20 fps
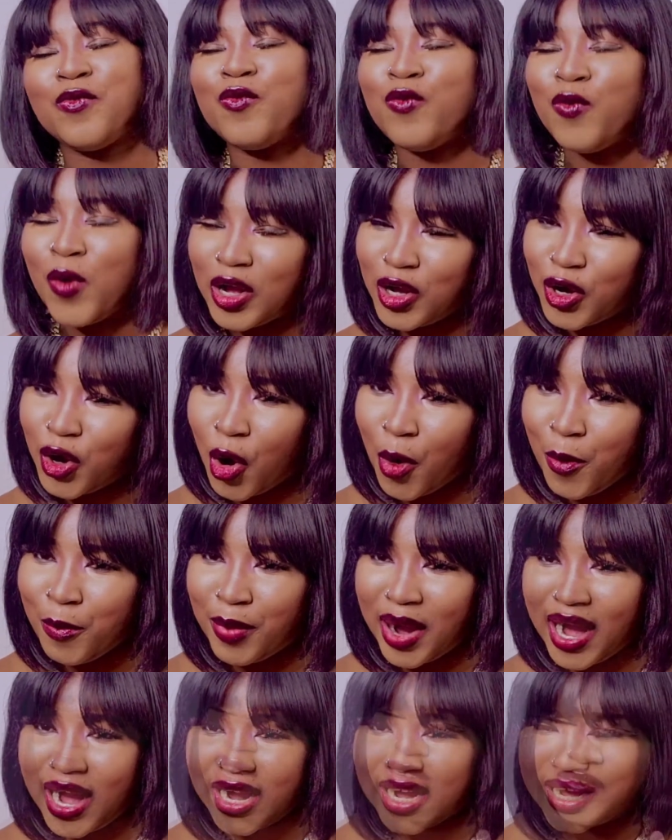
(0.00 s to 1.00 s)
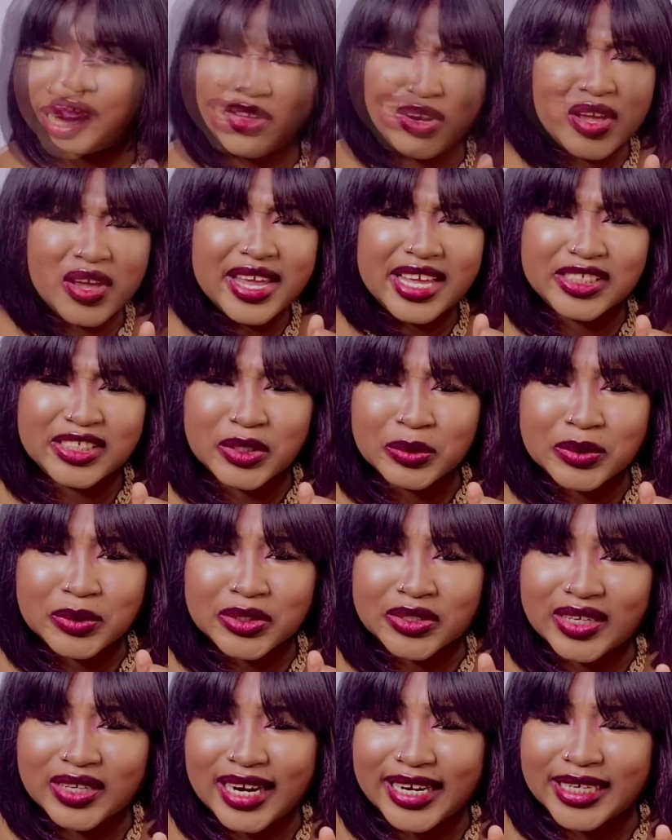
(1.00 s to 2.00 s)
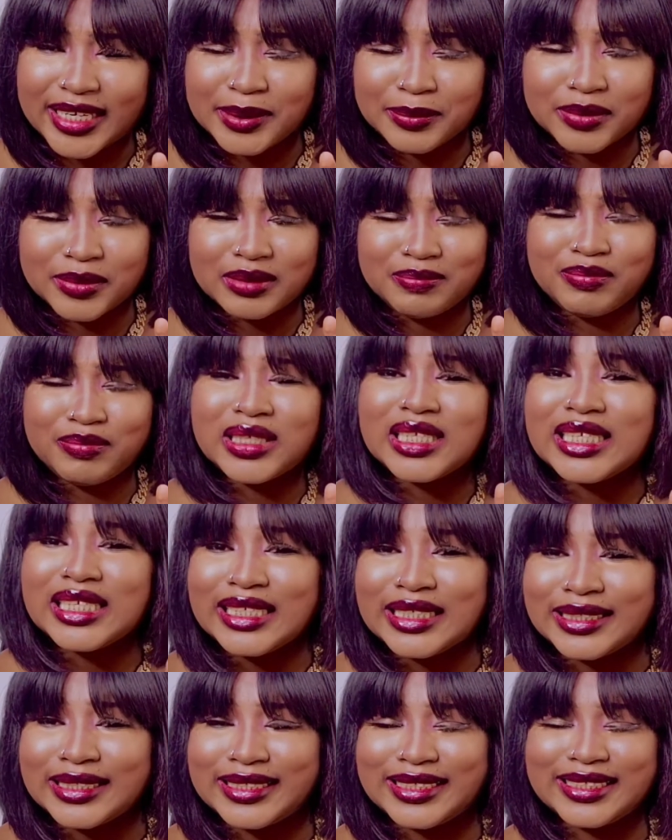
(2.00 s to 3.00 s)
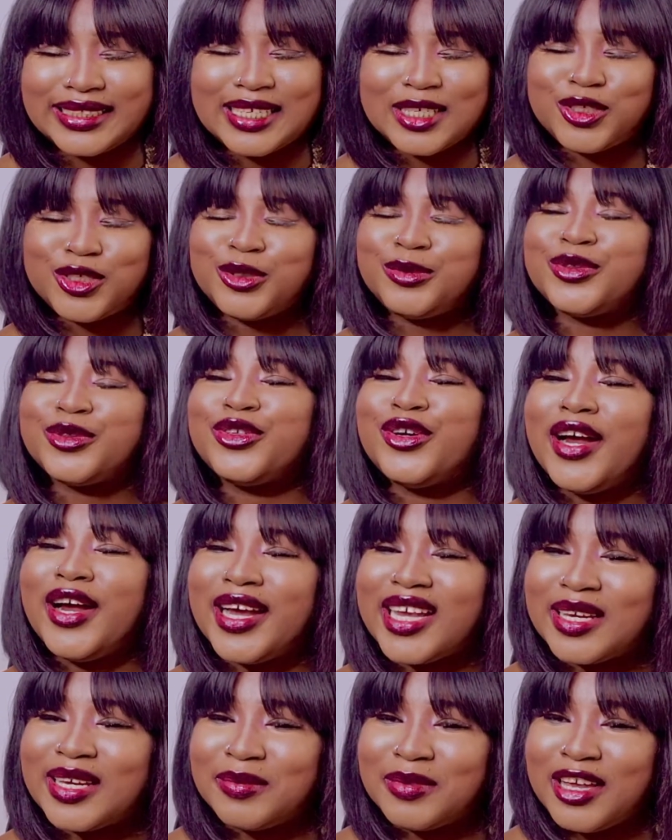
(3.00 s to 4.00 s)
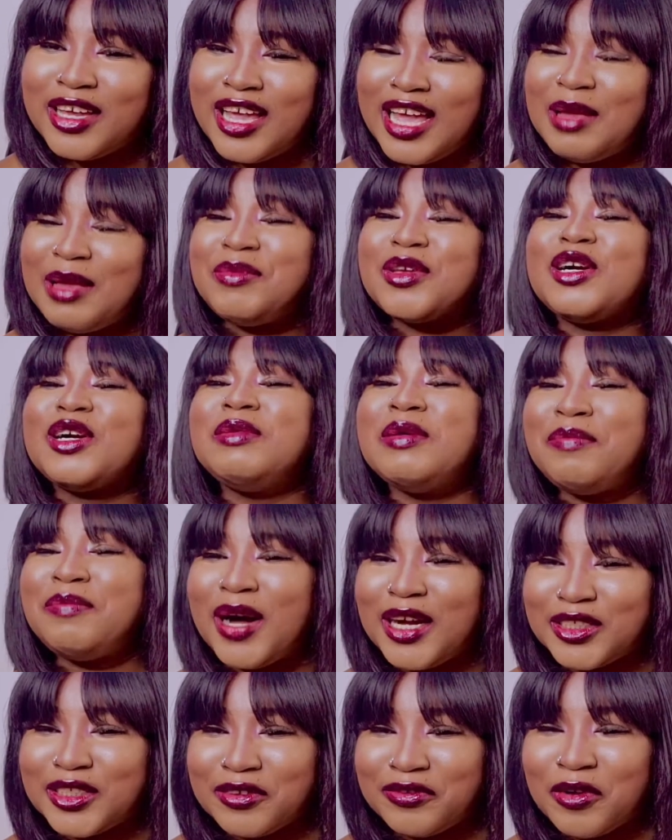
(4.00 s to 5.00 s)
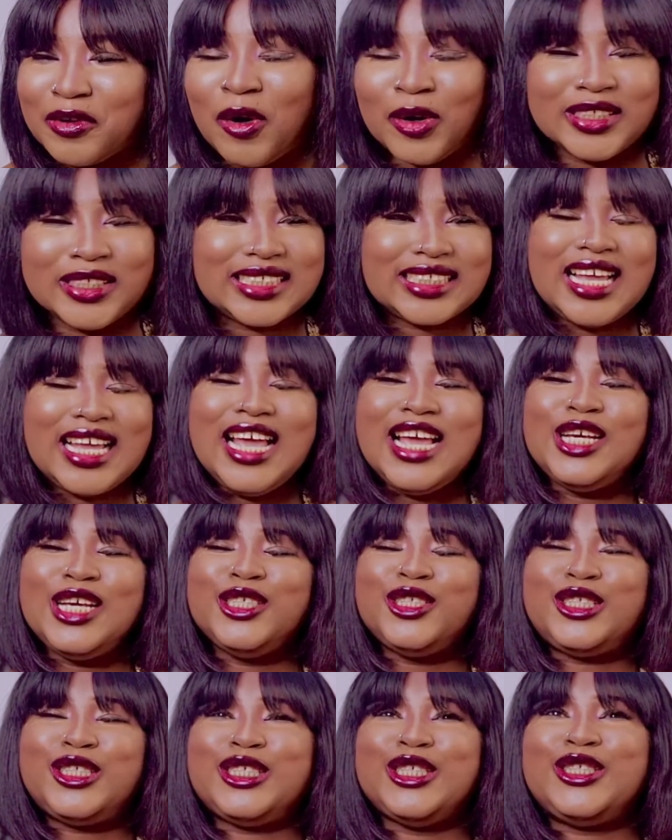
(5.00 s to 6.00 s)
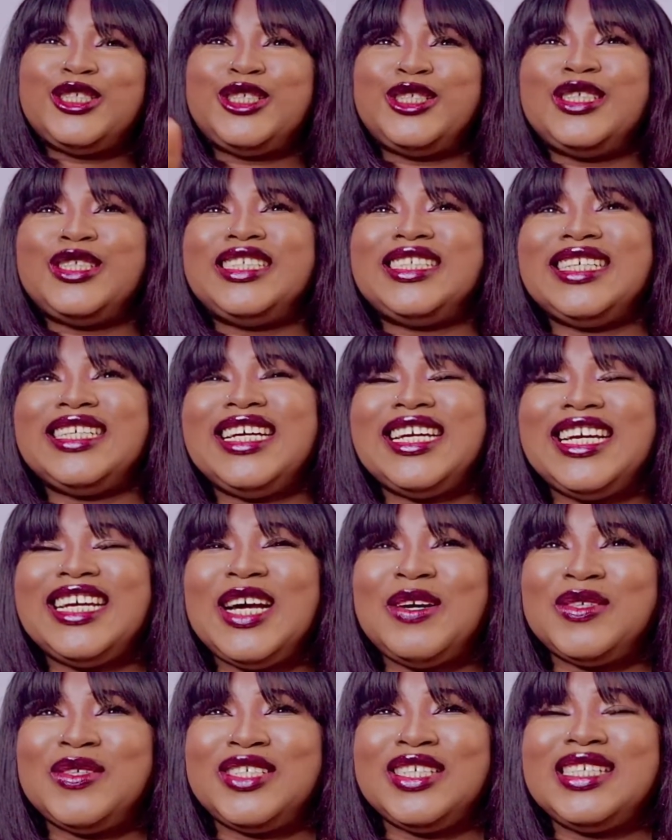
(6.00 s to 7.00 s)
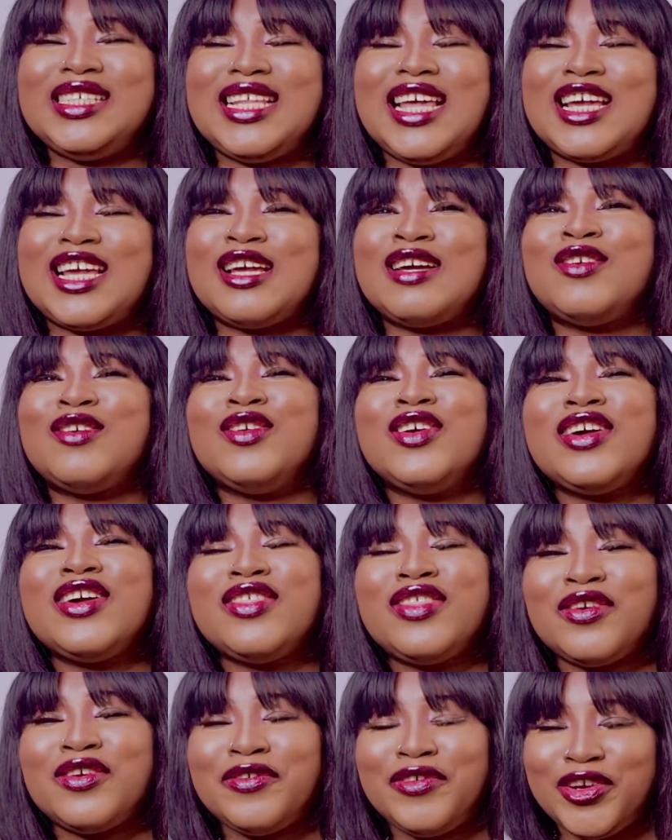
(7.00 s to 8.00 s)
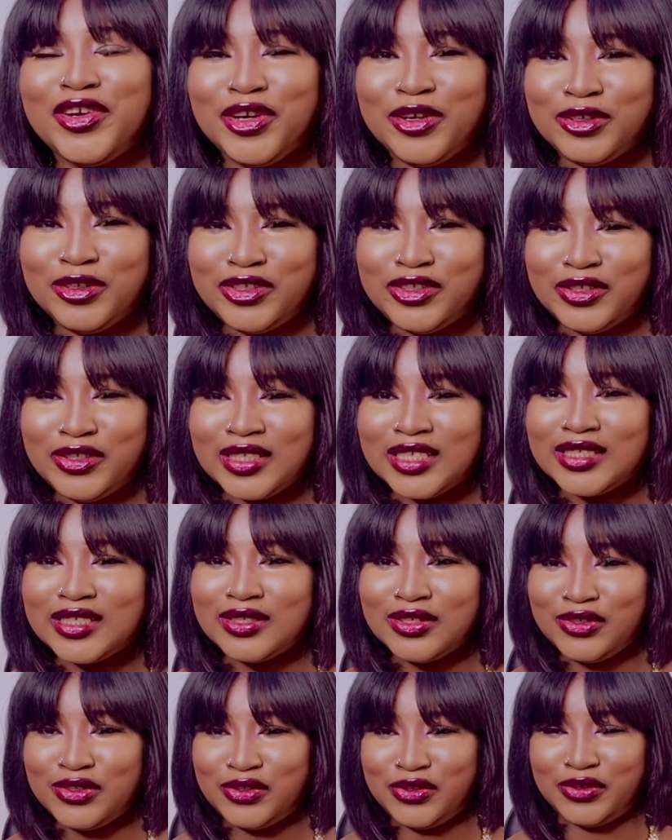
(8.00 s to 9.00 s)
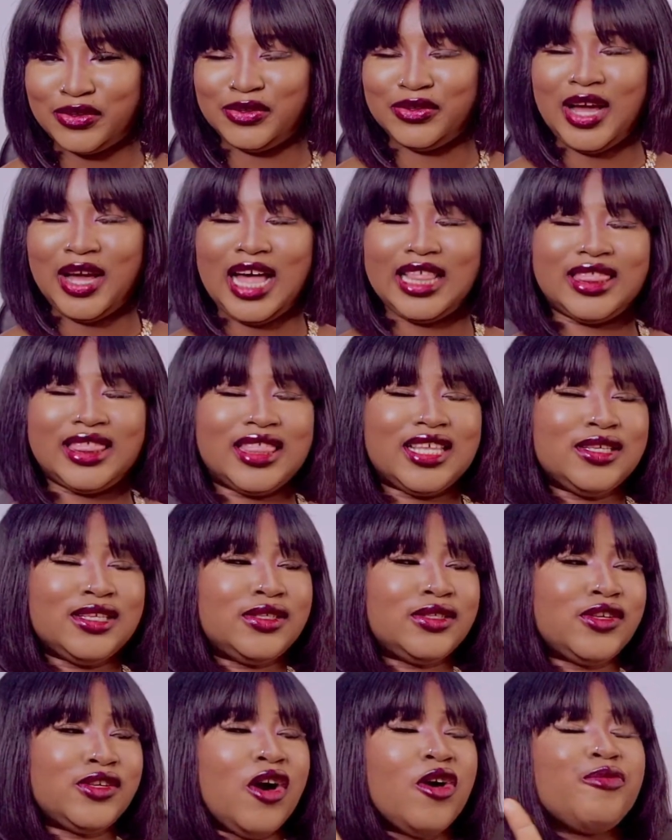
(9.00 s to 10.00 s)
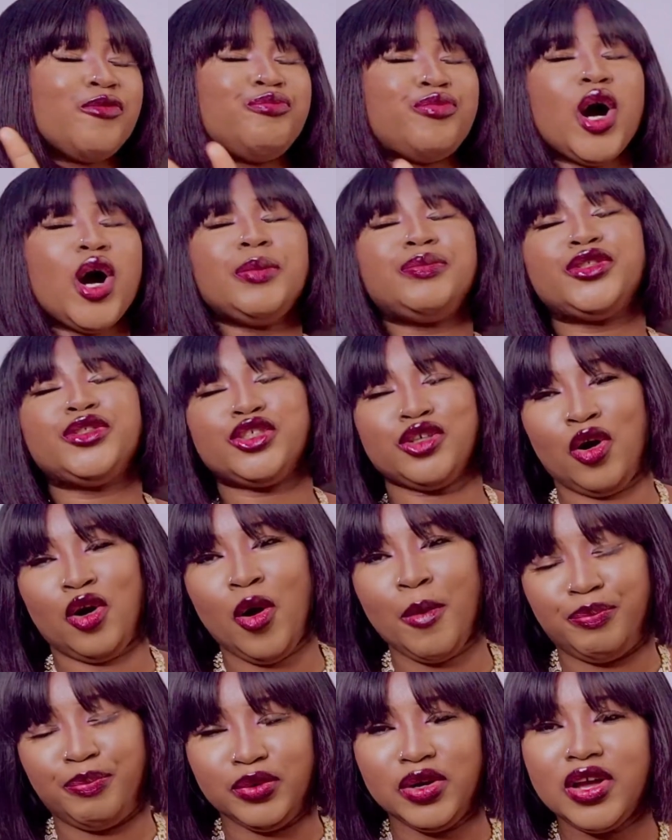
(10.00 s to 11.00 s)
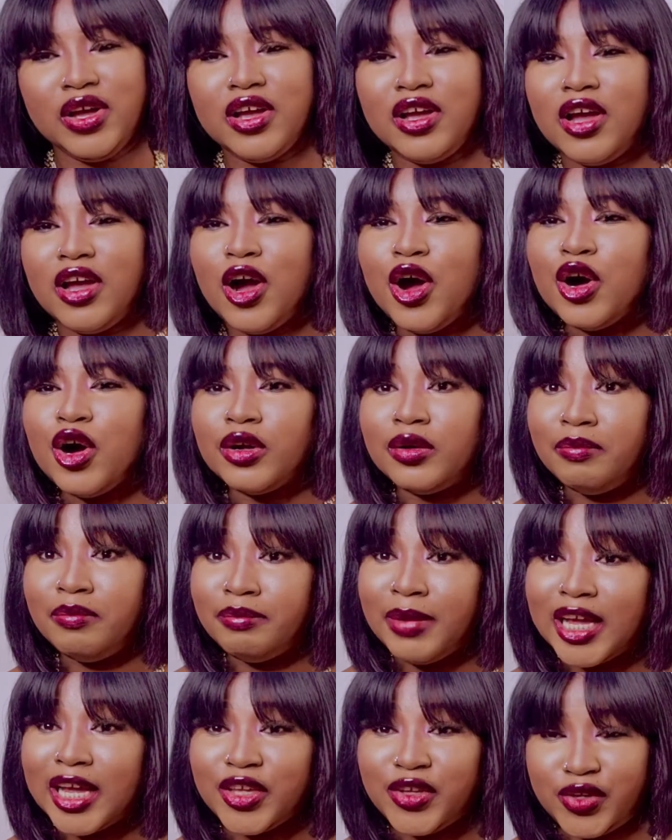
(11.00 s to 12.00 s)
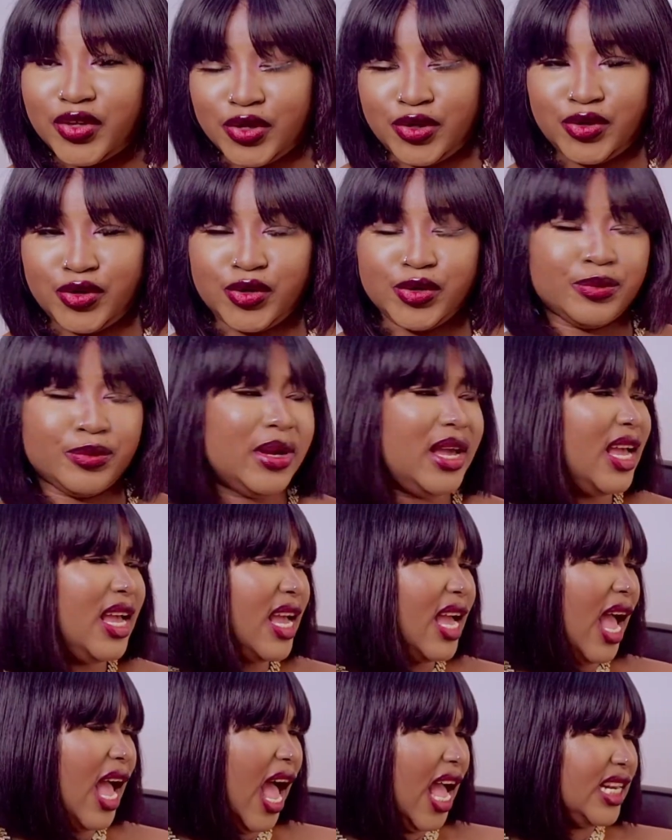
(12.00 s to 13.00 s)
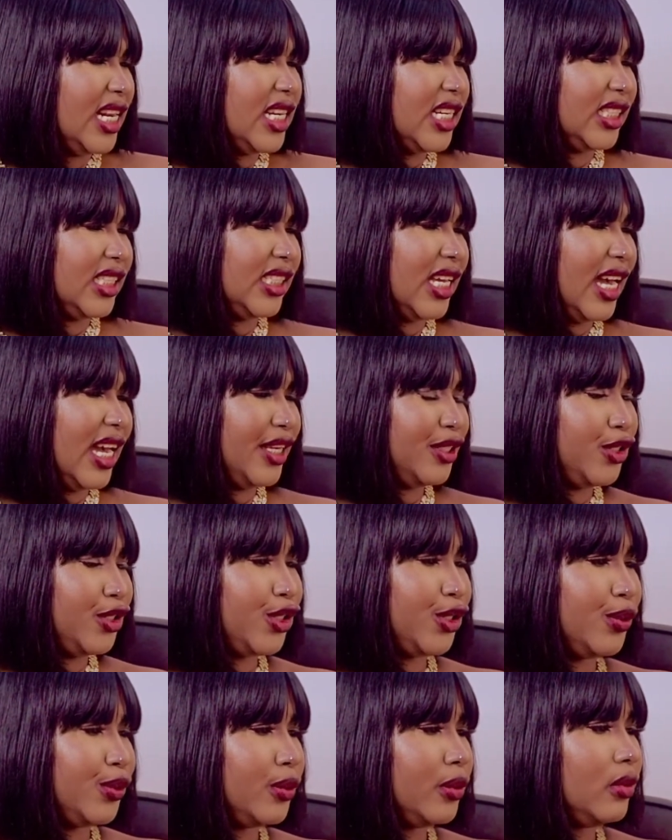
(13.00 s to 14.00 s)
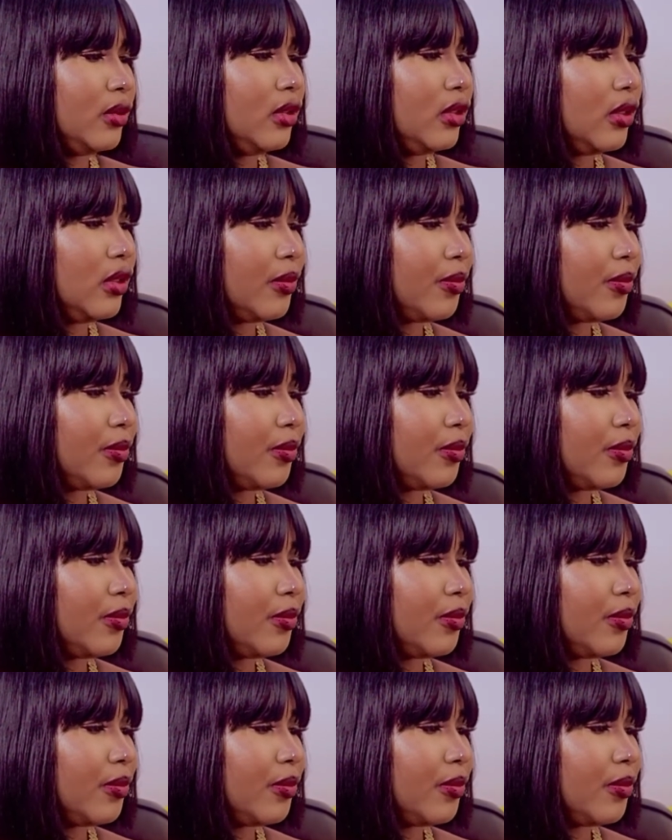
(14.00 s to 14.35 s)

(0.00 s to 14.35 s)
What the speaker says: welcome back. If you're not yet subscribed, please subscribe and become a part of us. So today I was just like going through videos to listen to, and this song popped up on my YouTube, and the title